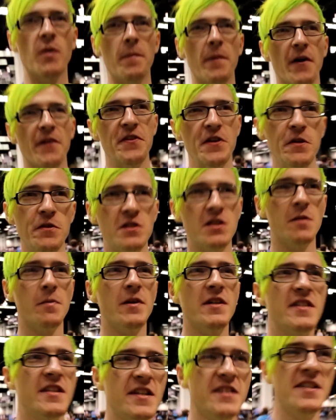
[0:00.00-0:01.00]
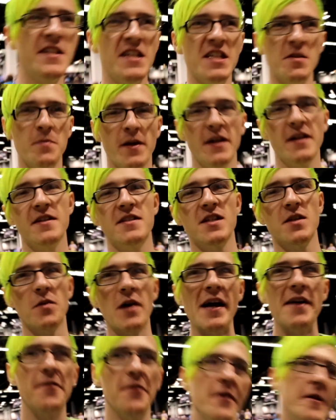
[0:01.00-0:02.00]
we're both YouTubers, he sees me as a
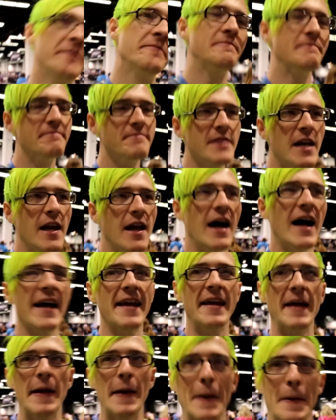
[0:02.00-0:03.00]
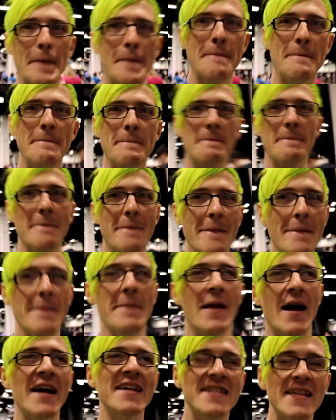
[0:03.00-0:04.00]
rival. I get it.
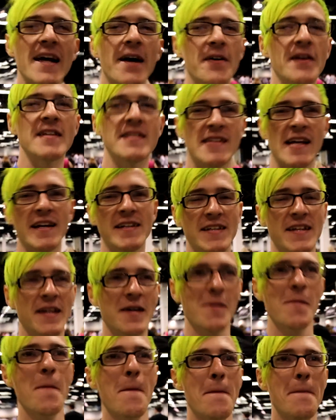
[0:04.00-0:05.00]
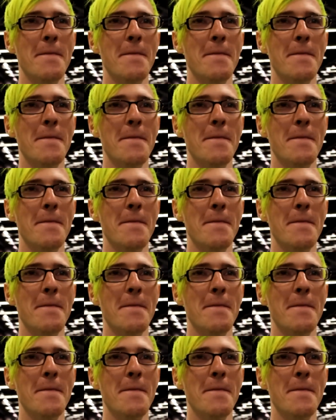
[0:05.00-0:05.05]
I see how it is, Dan TDM.